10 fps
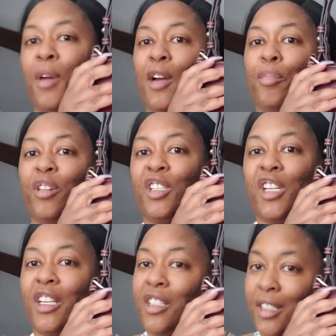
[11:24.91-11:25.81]
my
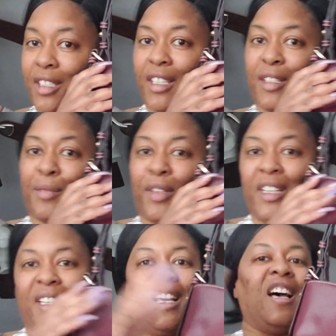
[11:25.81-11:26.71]
appreciation to Suz.
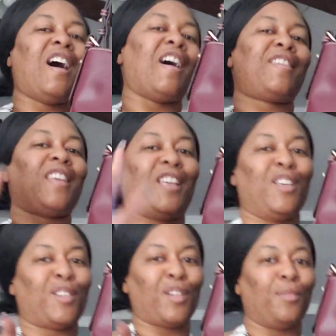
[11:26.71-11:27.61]
What. I thank
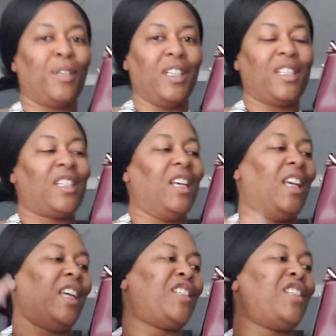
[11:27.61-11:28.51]
you so much.
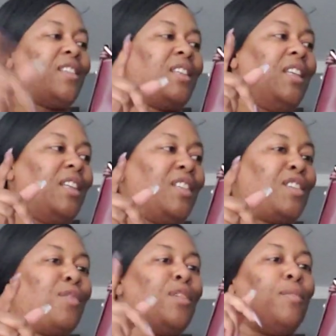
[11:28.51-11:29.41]
And she sent
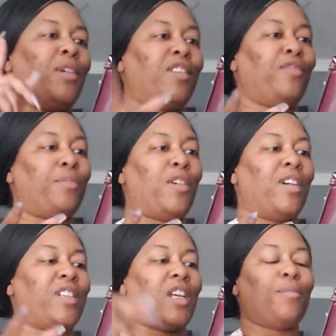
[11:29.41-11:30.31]
this during the month of
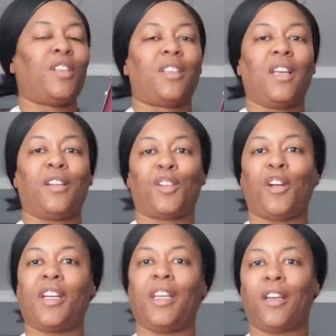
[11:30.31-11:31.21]
March. I'm just now
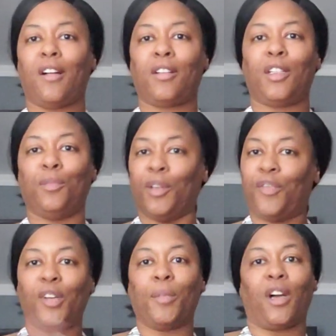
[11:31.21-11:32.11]
trying to get caught up with
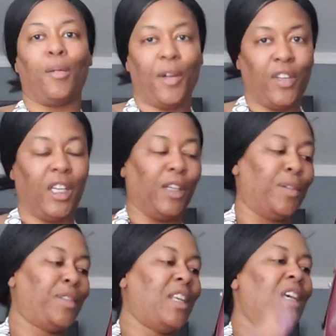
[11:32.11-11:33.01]
filming all my
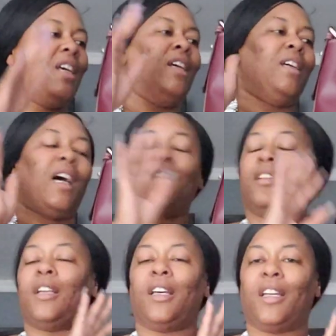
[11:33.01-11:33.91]
videos. I
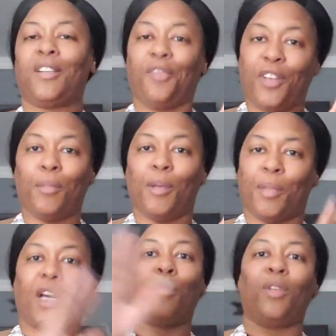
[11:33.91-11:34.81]
did not have to film it,
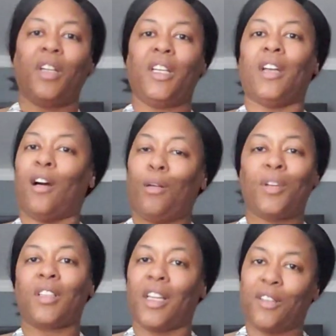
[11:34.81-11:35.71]
but I wanted, I
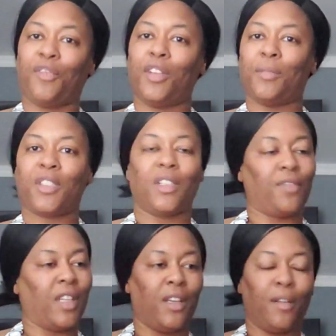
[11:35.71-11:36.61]
always like to film
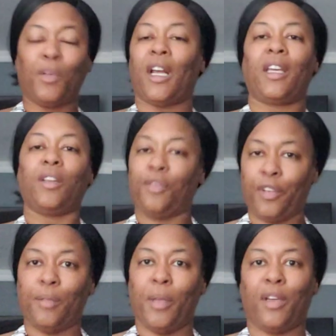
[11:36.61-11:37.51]
stuff that when I get
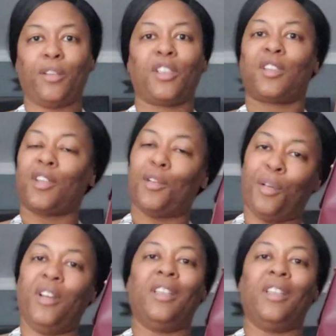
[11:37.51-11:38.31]
friend mail, just so